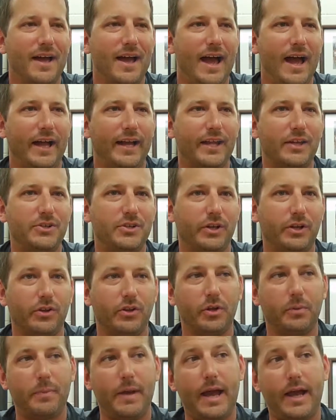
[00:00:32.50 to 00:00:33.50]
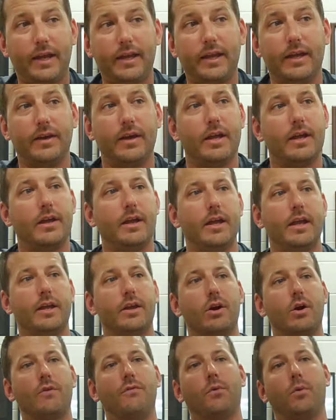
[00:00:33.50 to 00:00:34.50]
I guess you can look back,
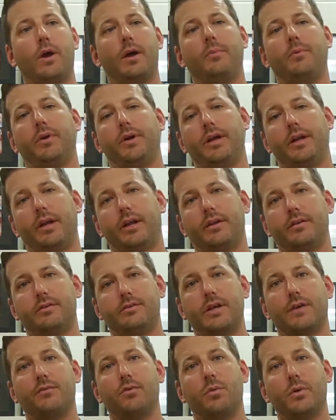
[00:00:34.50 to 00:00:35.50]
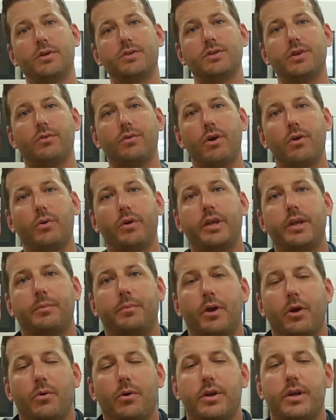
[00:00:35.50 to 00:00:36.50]
if we're able to get several wins in a row and
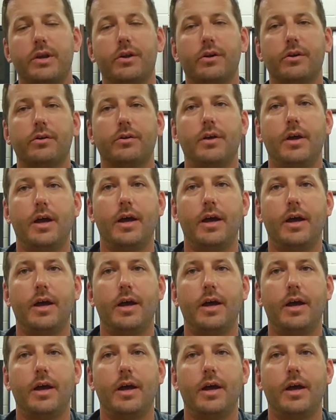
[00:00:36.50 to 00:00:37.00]
keep going here,